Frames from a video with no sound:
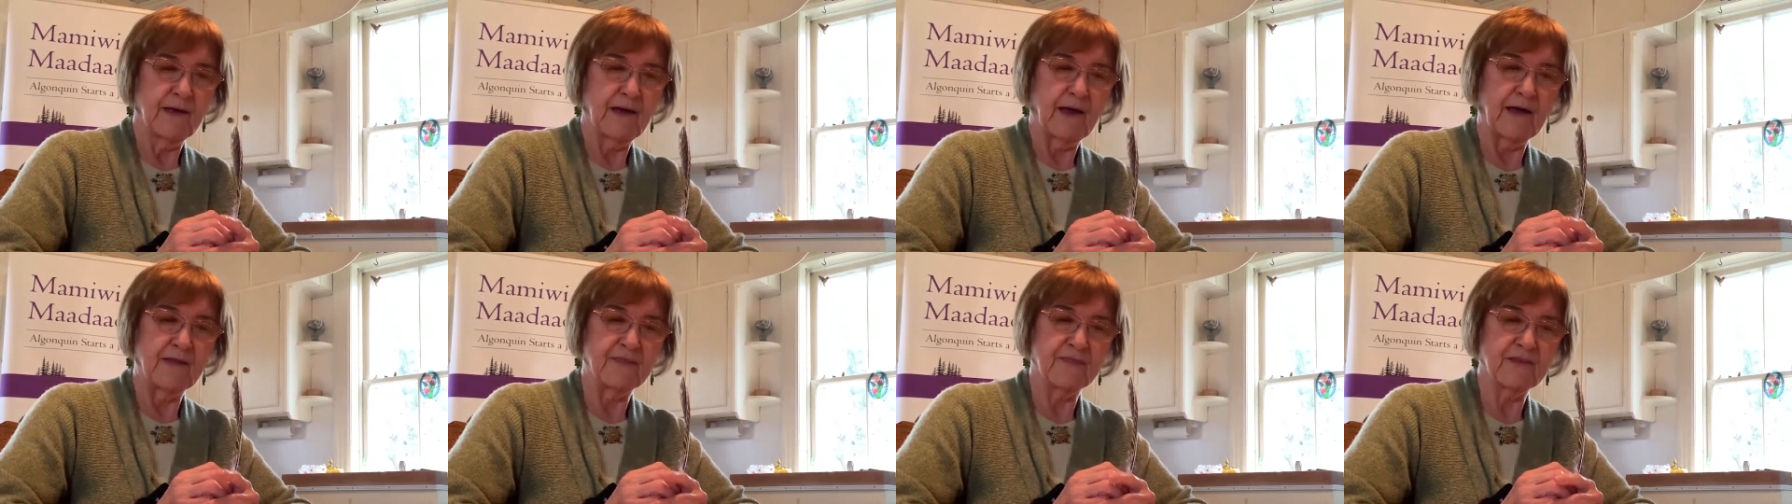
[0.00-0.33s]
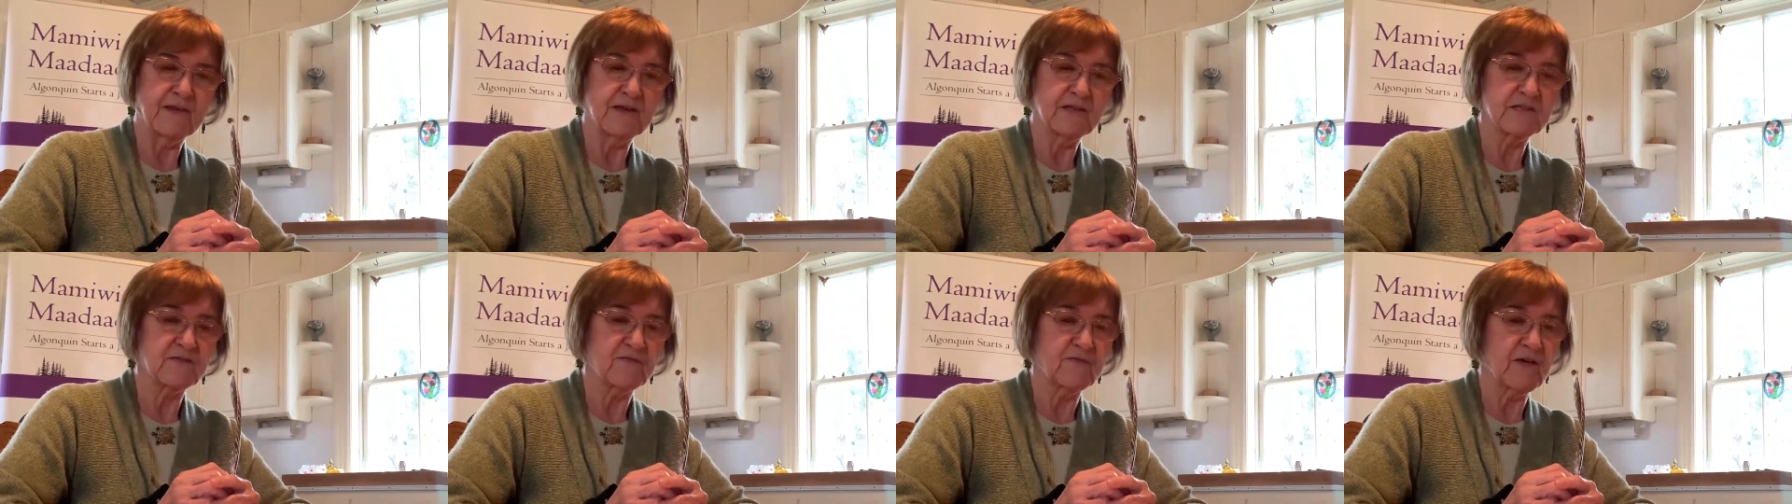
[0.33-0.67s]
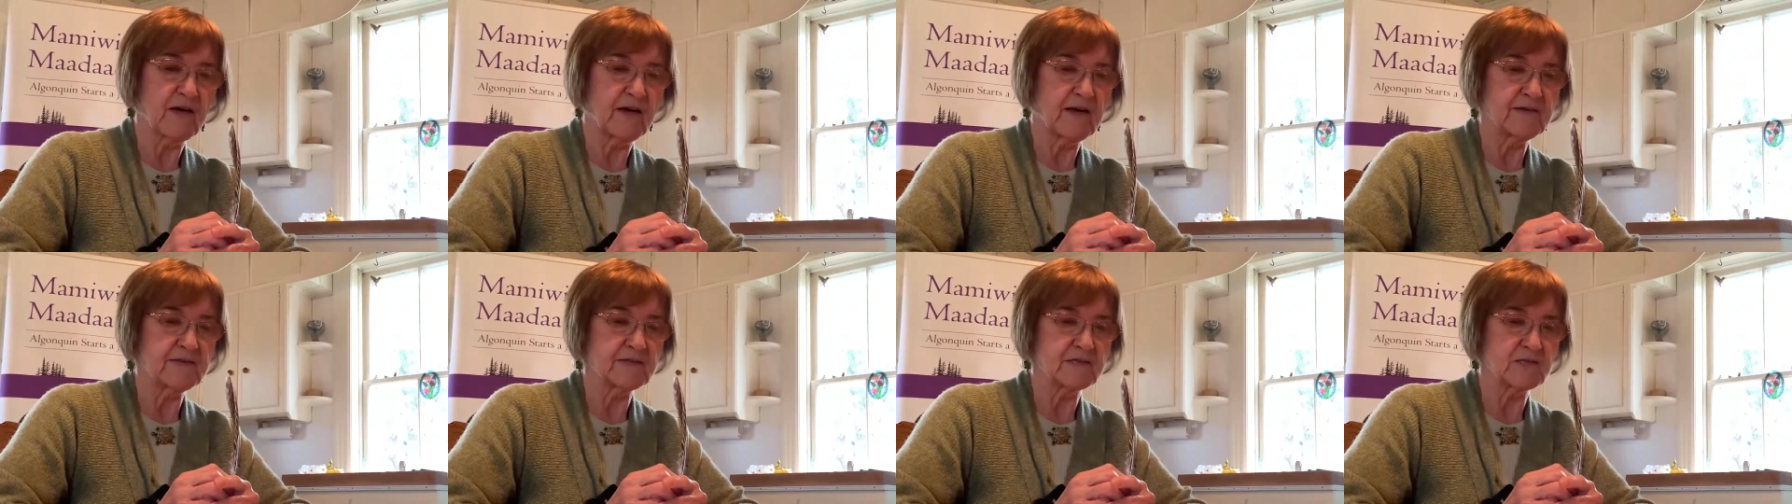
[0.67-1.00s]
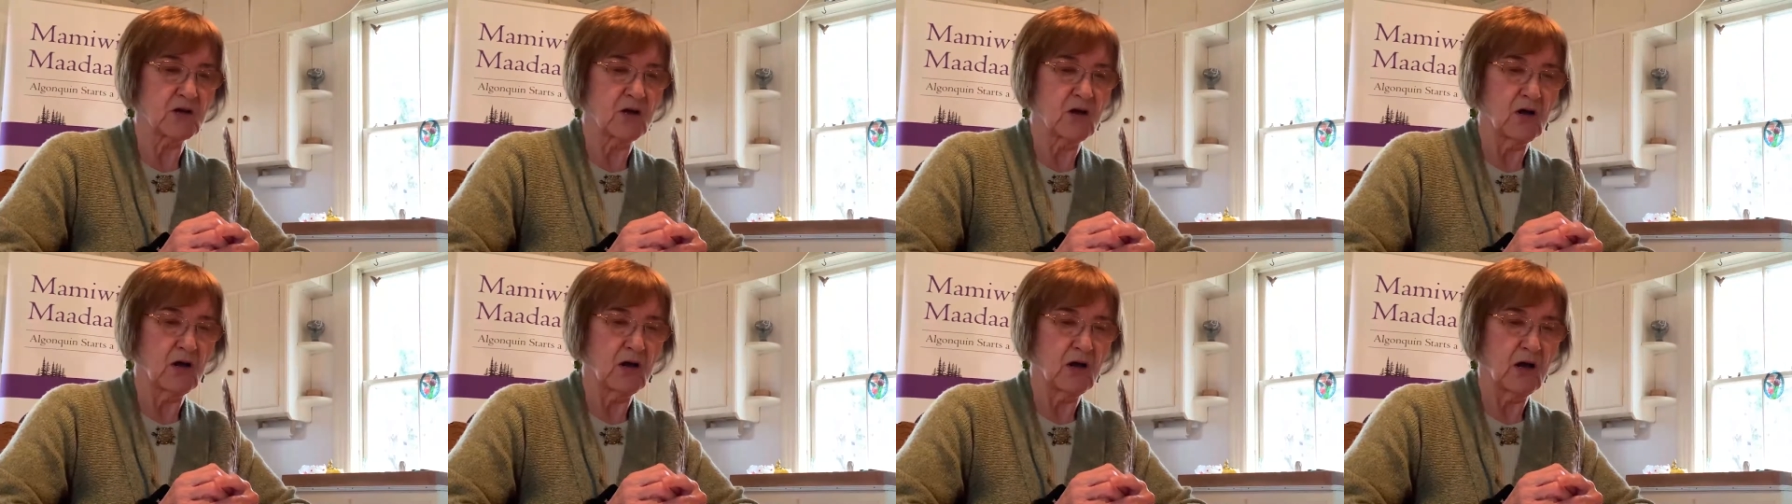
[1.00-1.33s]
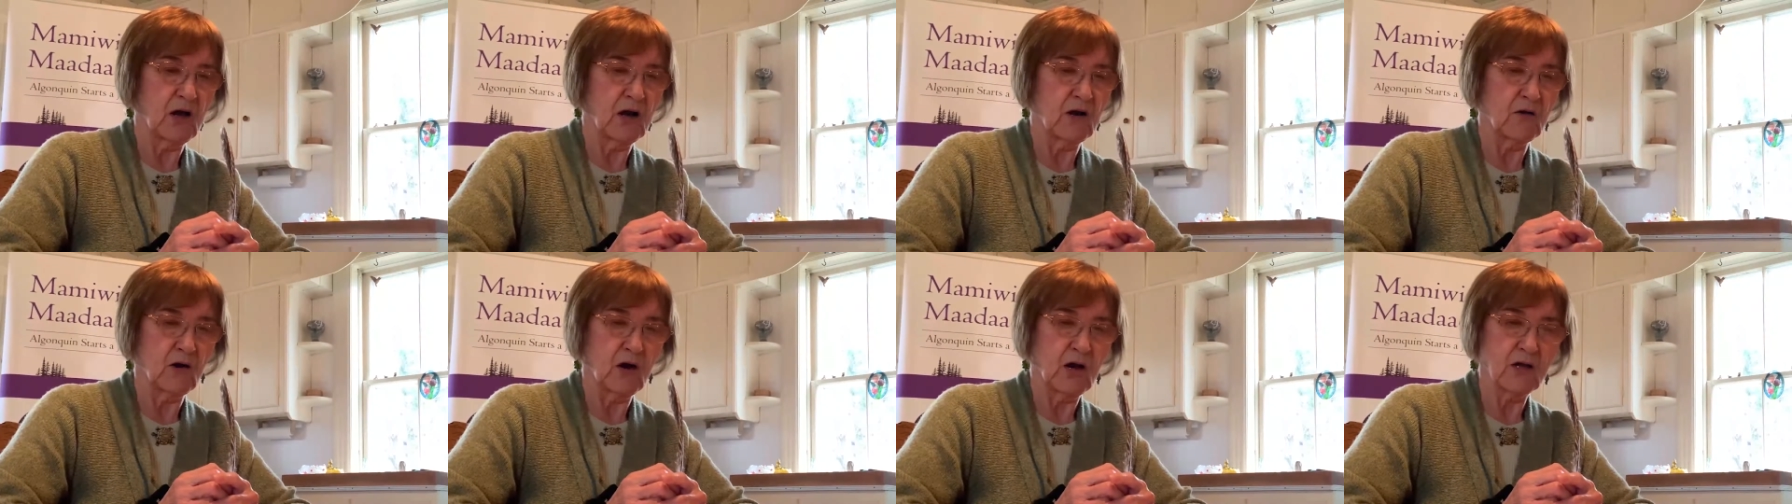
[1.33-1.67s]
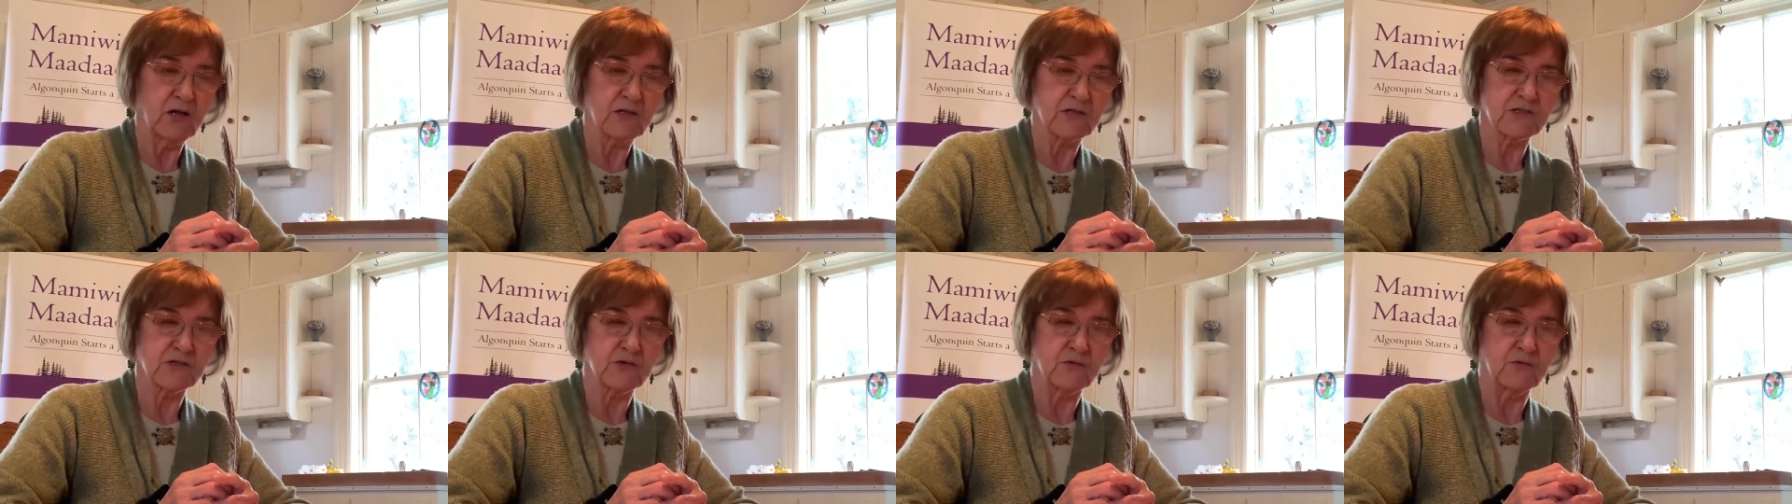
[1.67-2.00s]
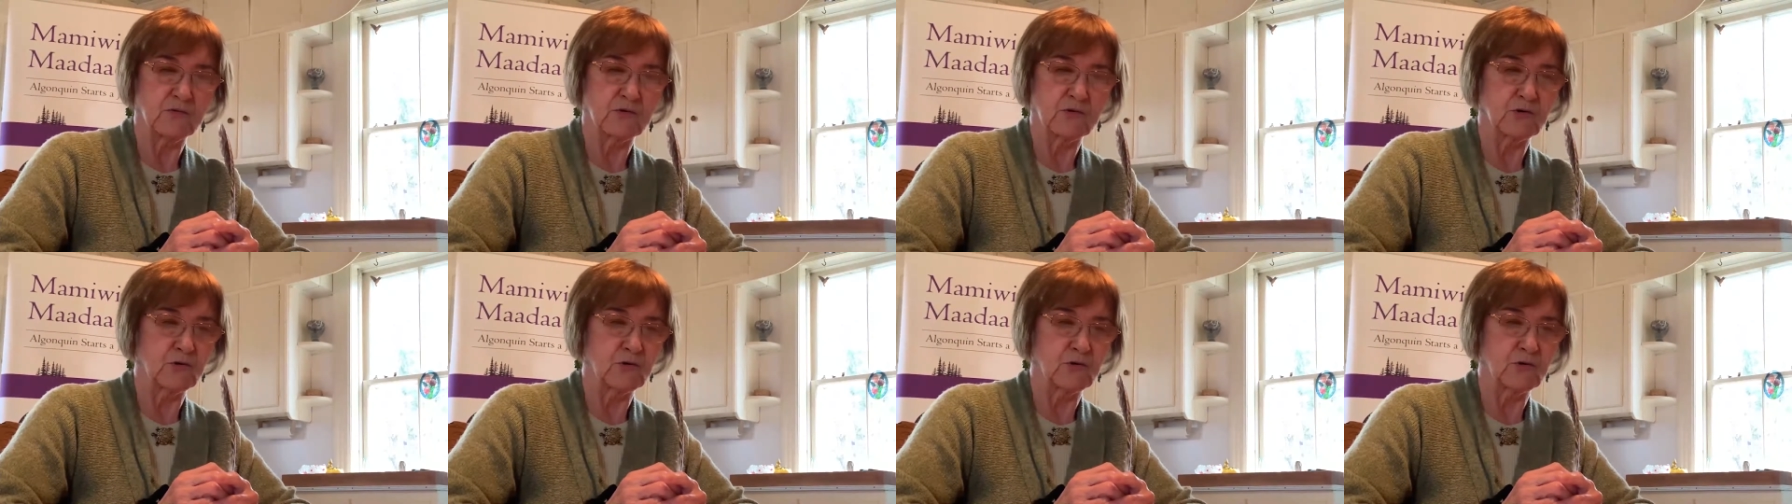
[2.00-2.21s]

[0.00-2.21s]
And these vines are also